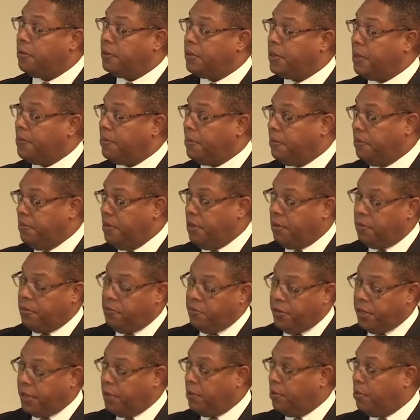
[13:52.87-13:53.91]
some
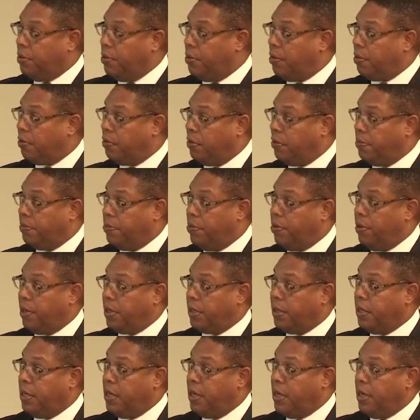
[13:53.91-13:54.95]
written or oral report